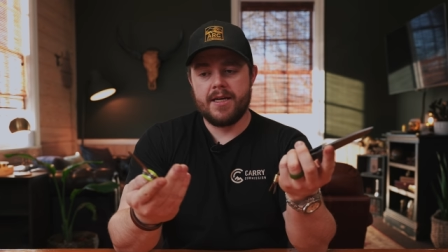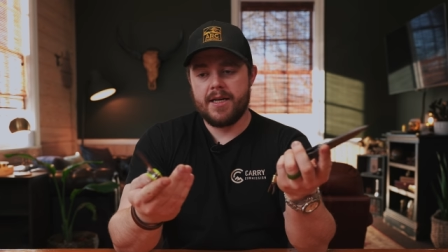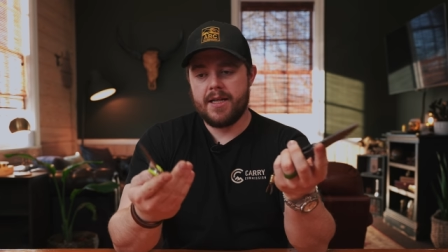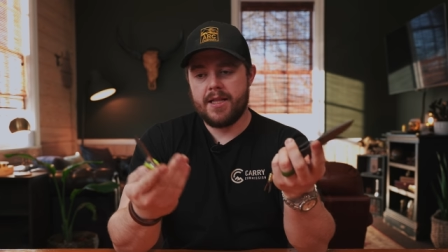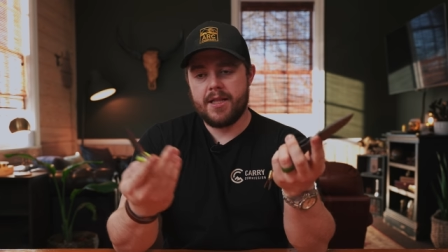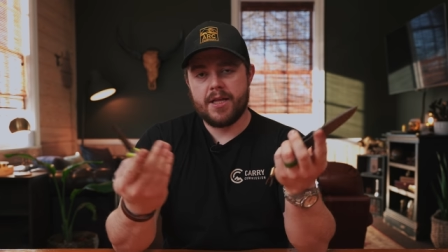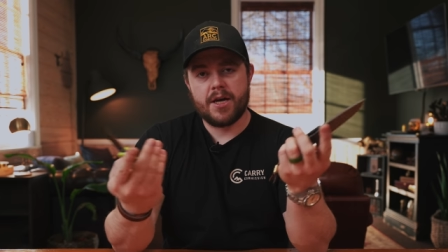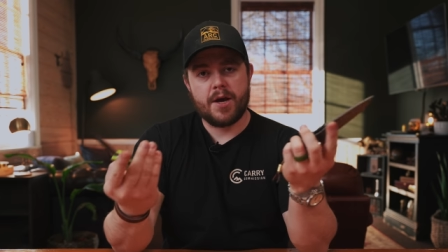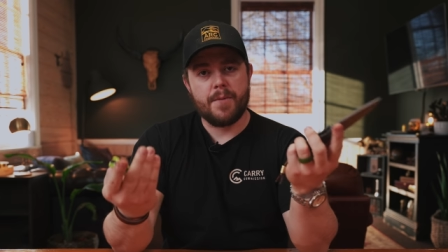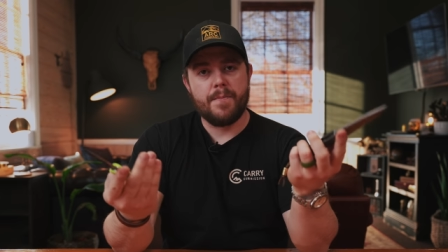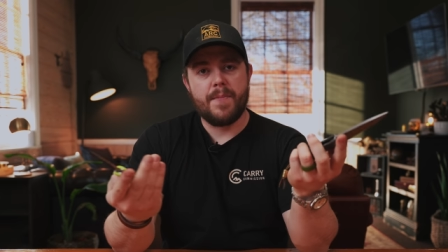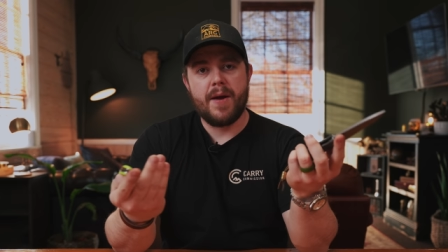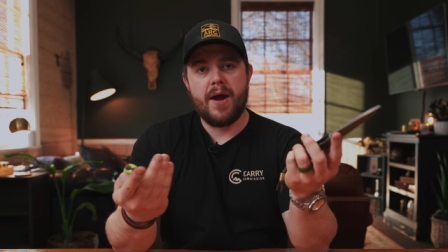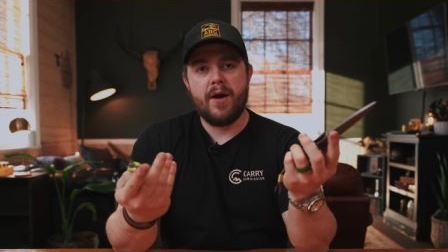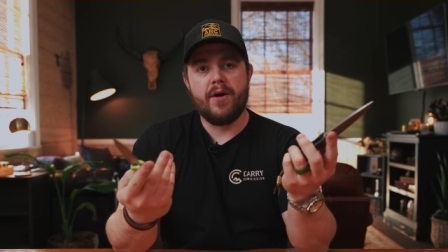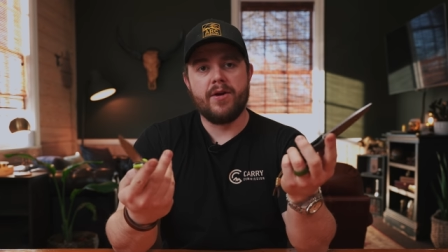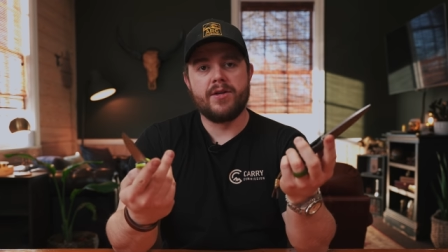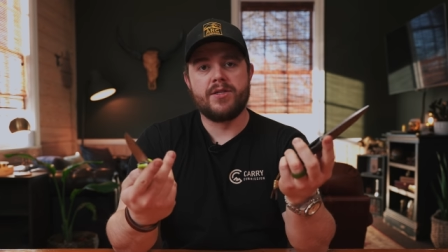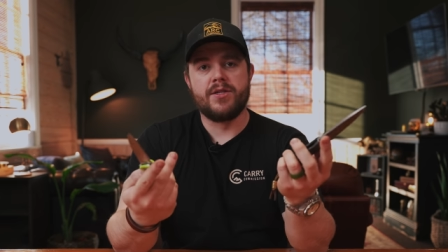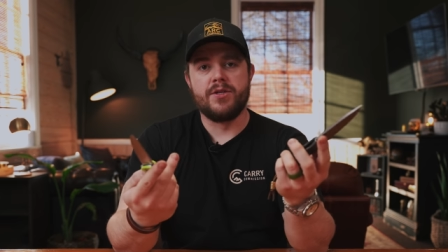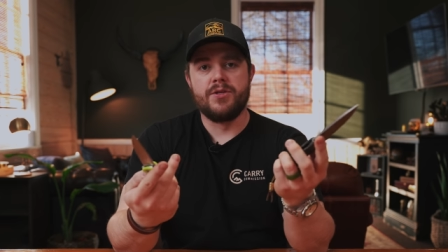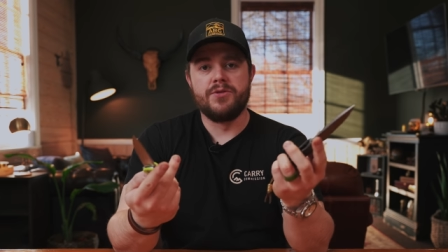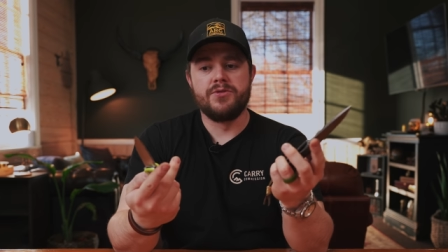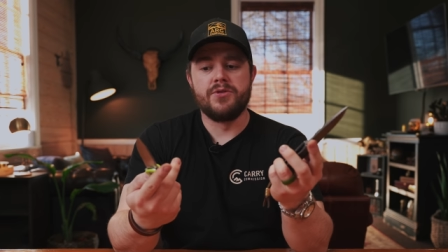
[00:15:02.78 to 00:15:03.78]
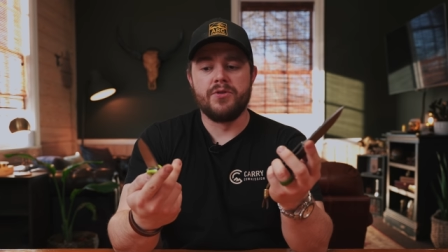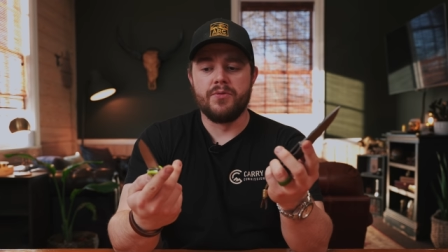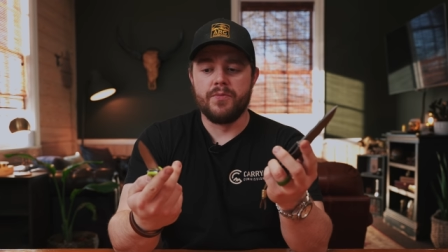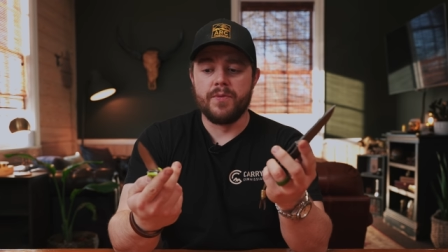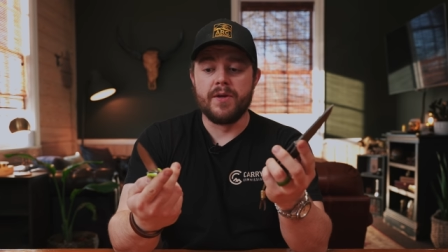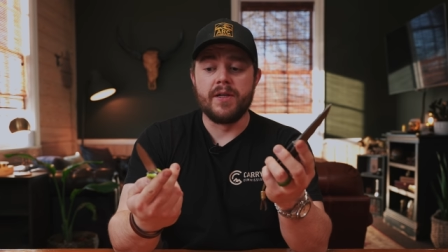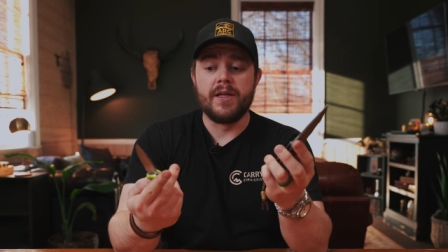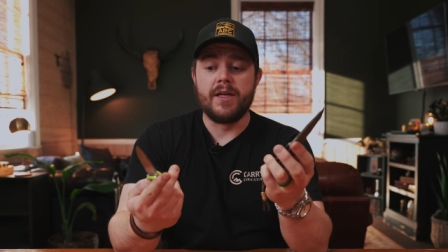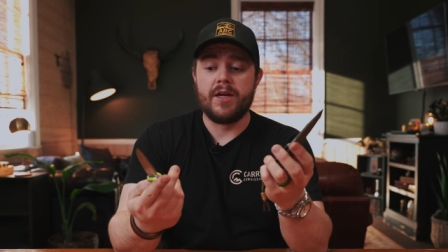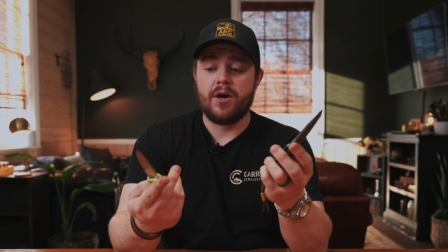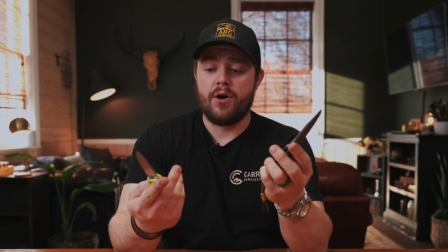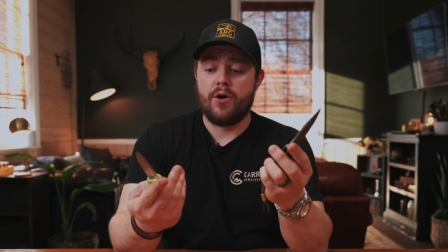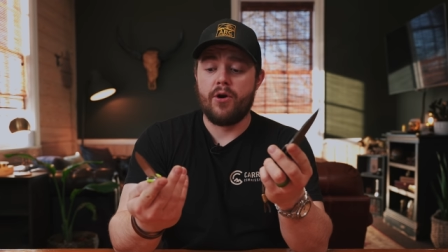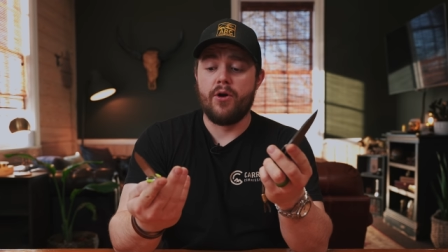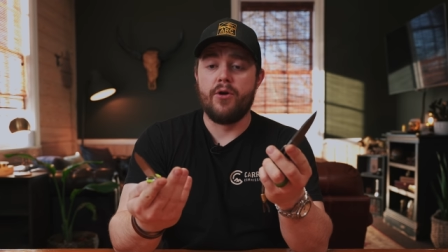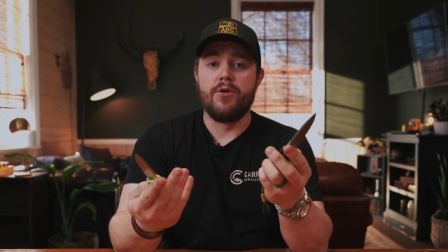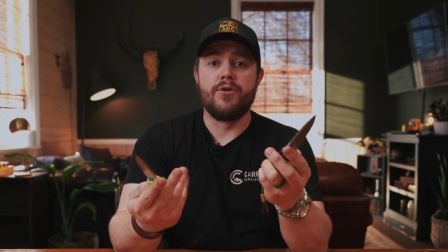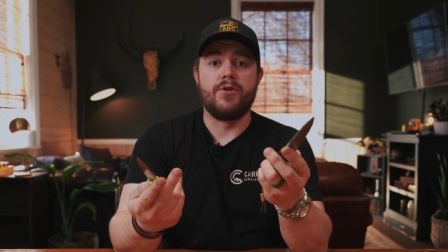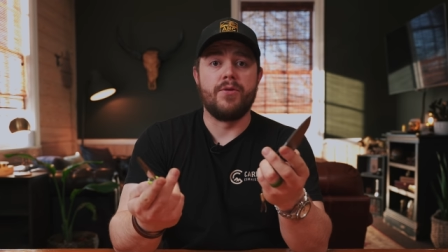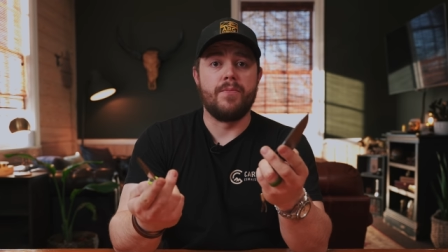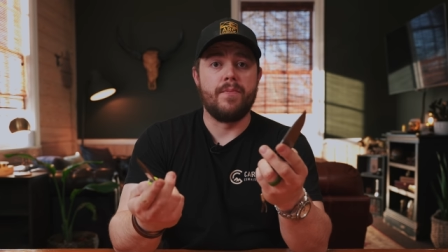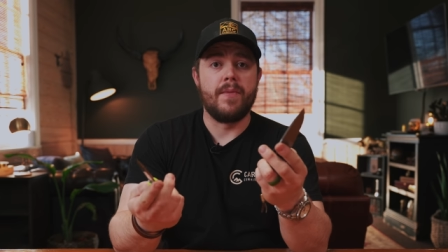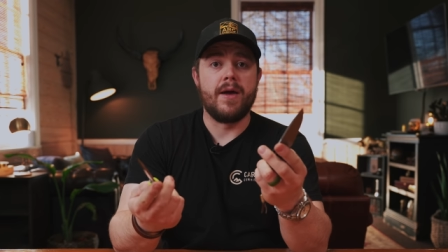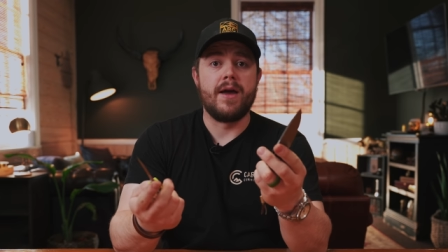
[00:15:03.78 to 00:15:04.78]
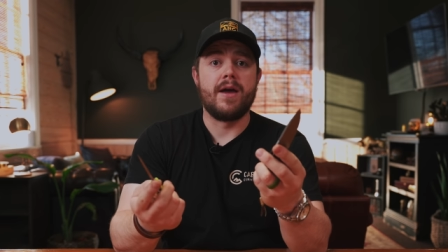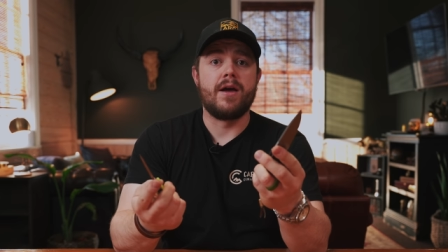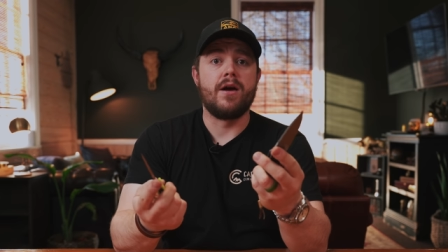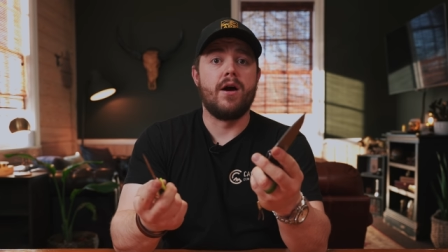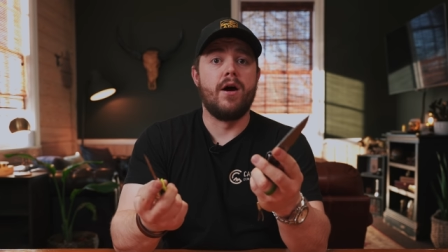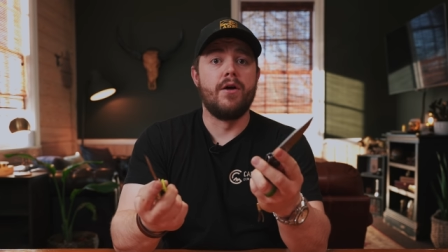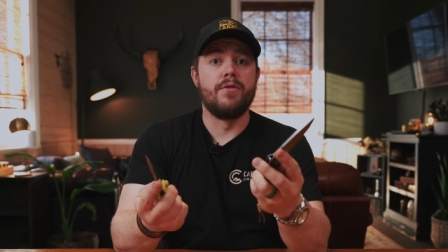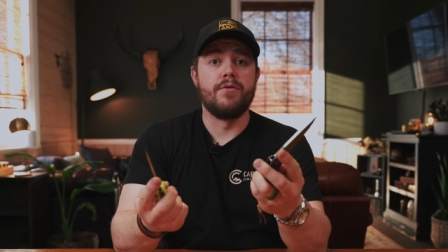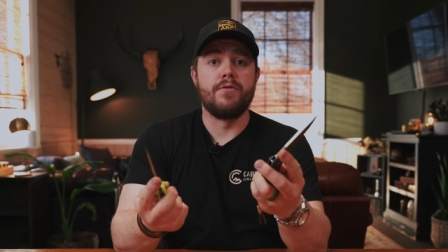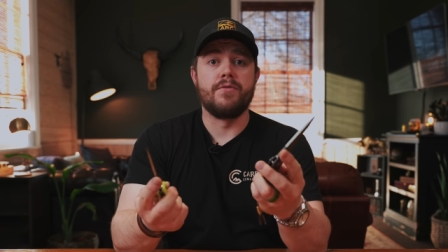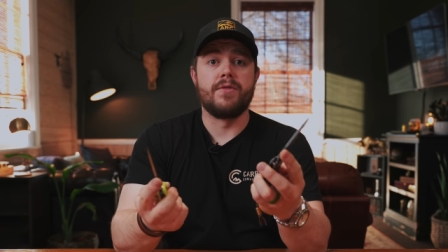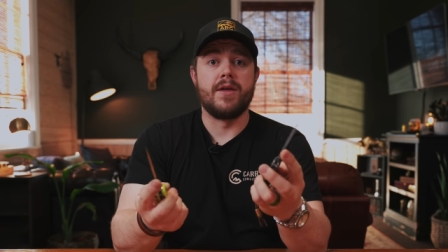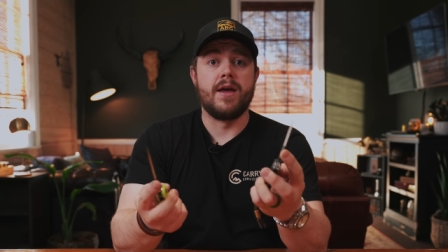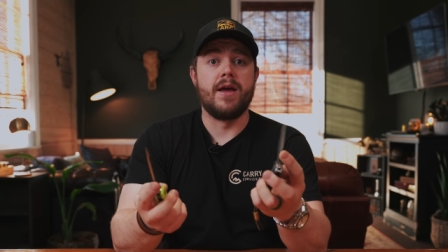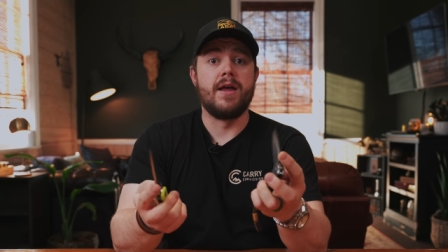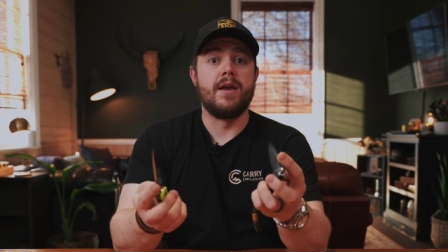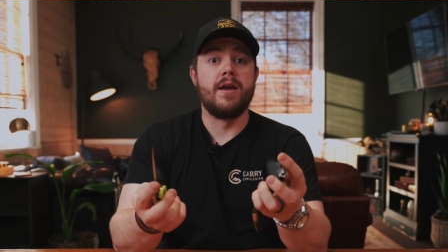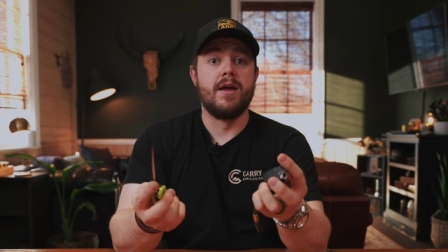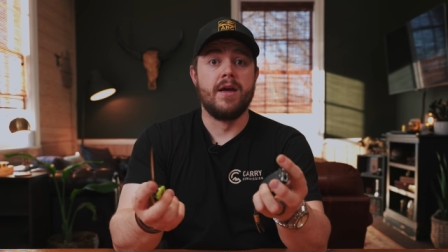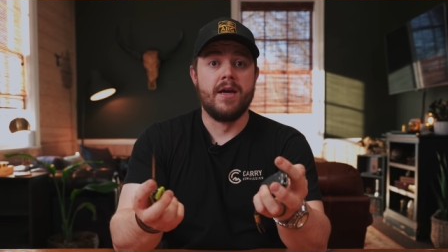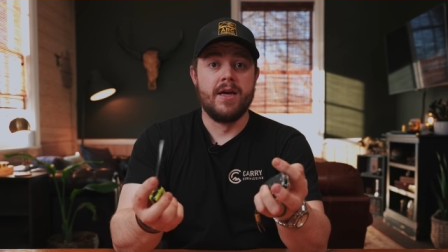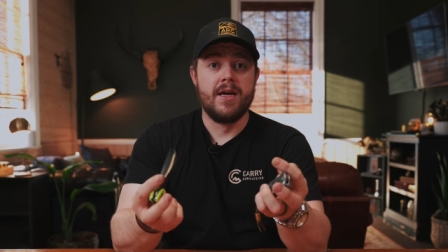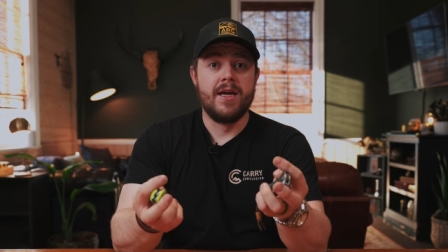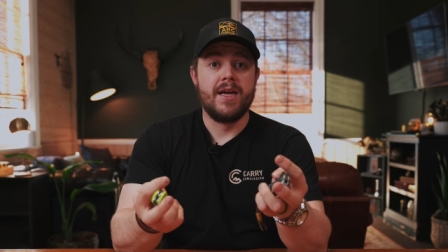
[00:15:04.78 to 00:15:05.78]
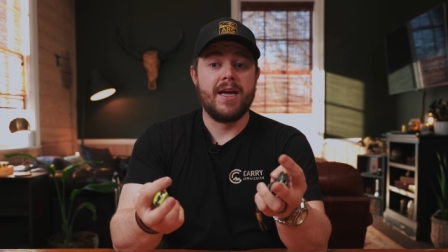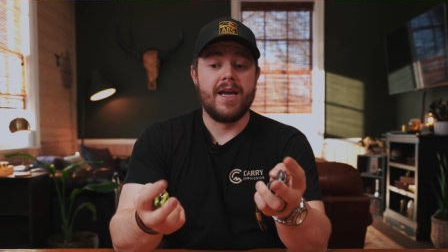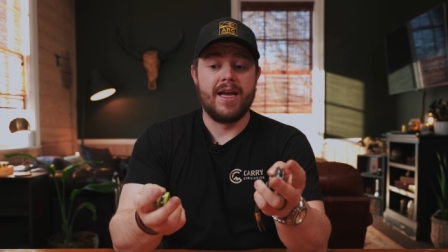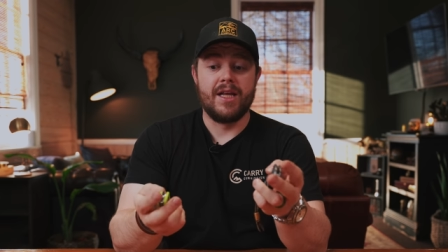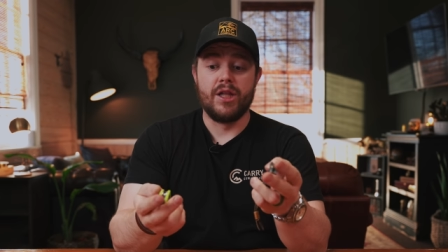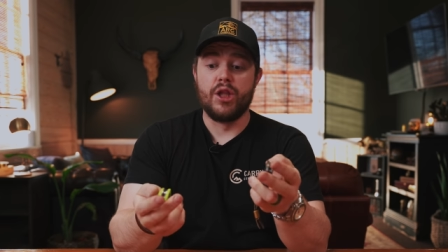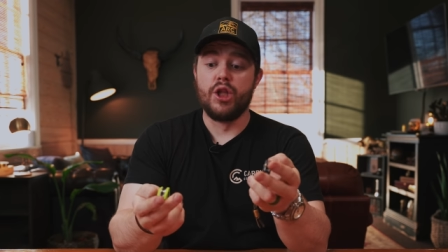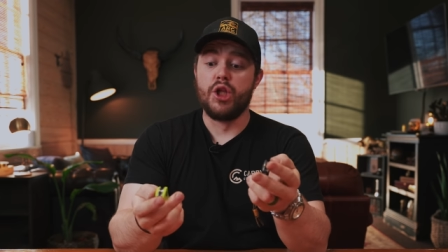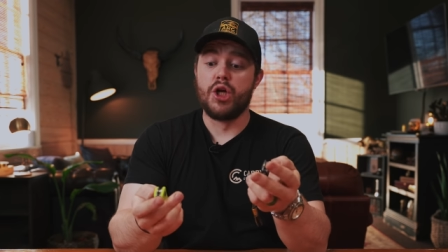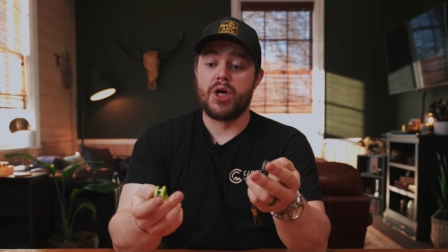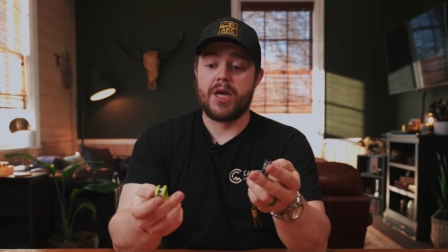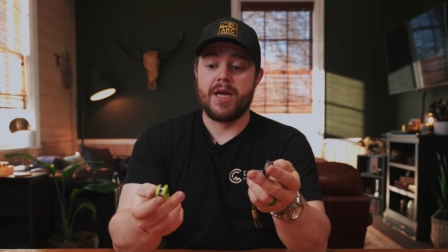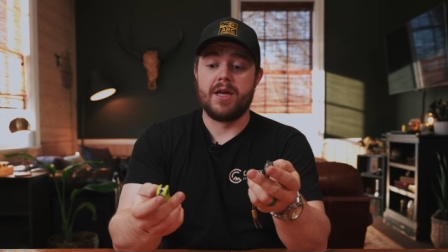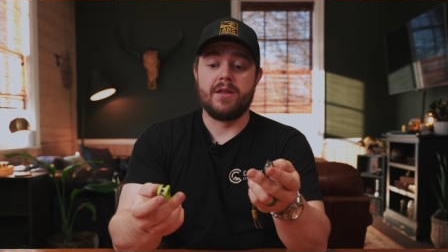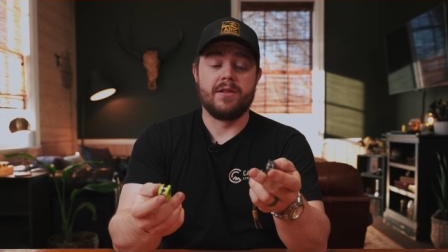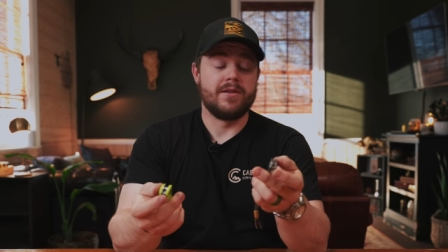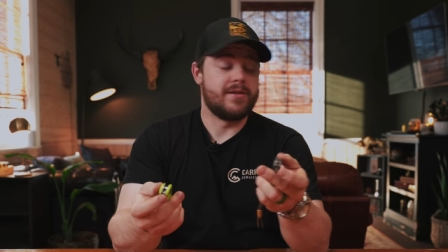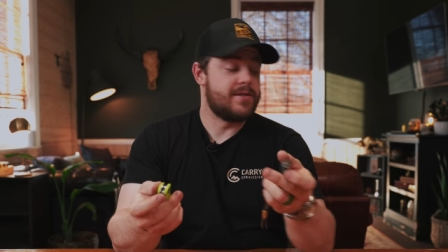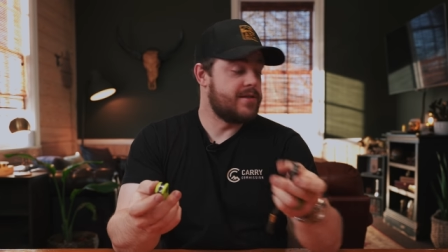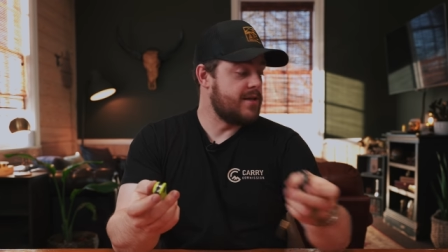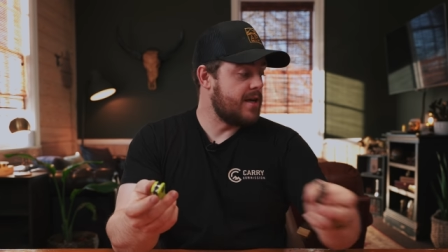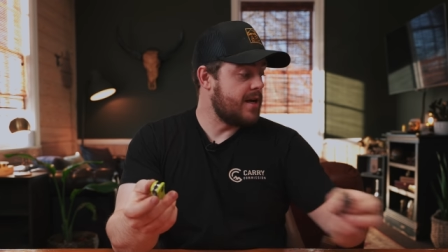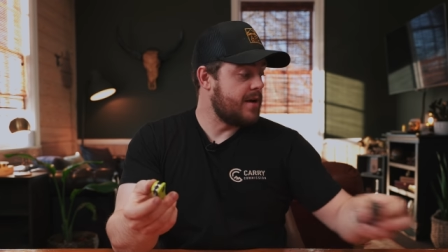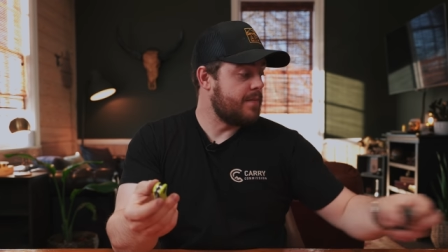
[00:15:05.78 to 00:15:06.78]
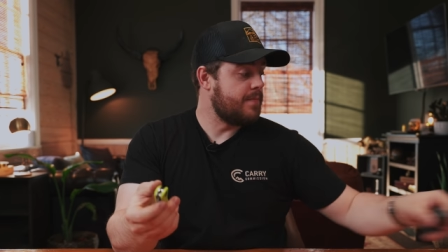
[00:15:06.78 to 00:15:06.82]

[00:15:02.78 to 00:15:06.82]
the comparisons are really hard to make other than it looking the same.